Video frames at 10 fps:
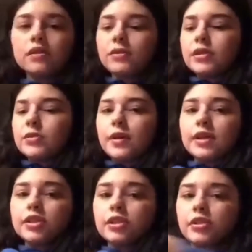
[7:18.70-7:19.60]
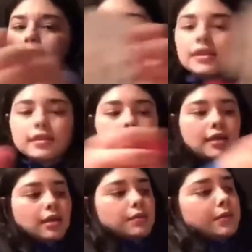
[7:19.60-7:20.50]
what you want to do is line
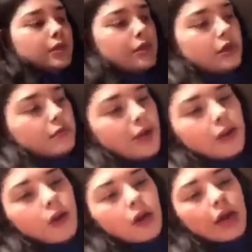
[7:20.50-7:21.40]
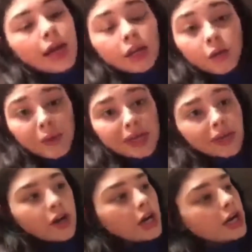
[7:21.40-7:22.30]
up your red heart and your pink
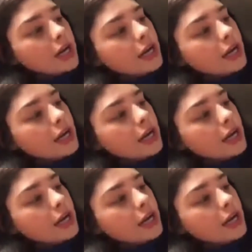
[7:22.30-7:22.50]
heart,